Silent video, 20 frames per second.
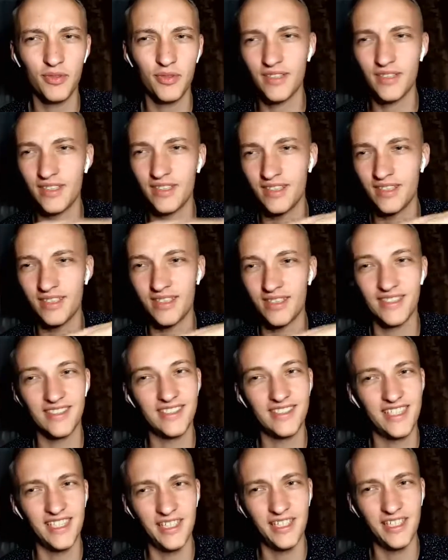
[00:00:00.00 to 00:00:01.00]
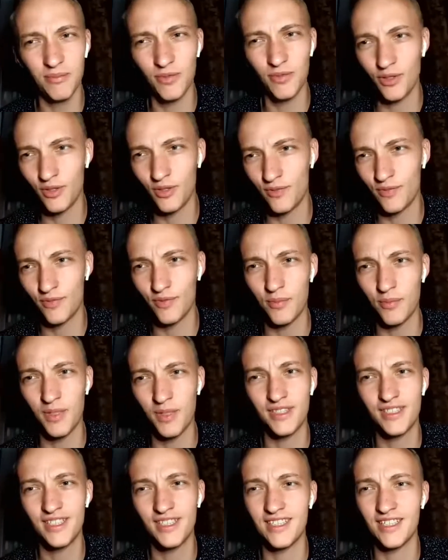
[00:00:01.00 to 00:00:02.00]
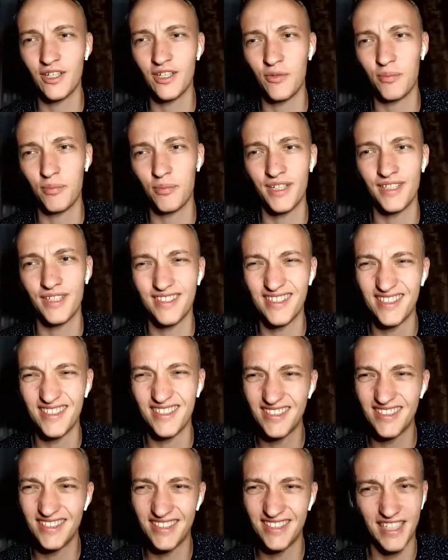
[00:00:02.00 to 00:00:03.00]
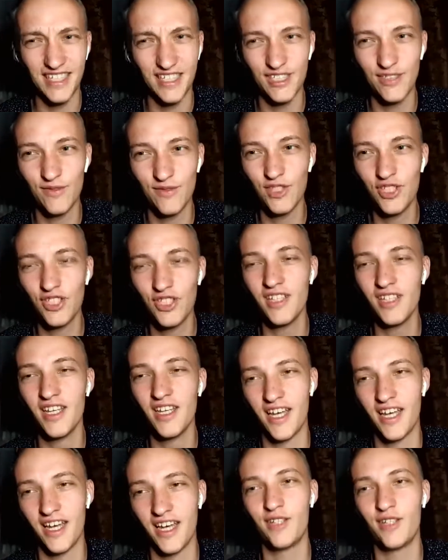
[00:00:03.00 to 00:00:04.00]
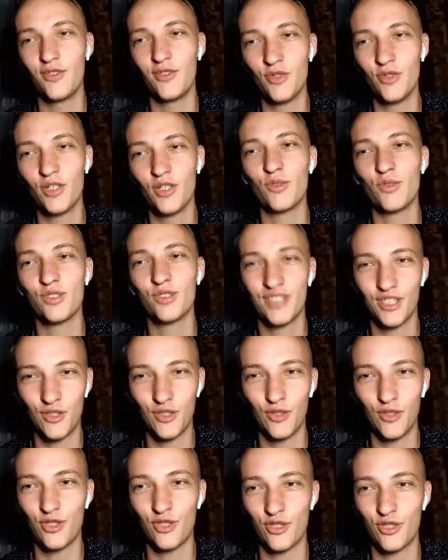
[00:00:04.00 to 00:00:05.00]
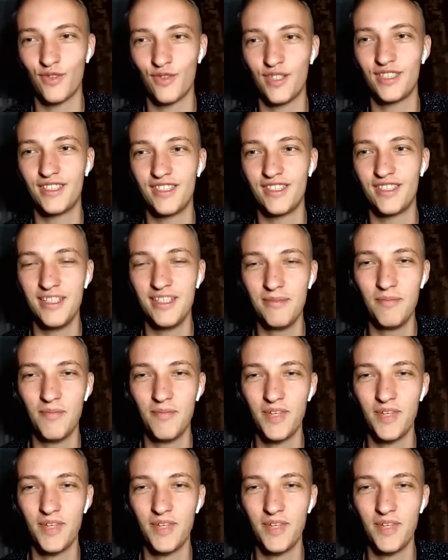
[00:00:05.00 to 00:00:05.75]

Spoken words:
The team of my city now playing the second division, and Juran was the coach of that team.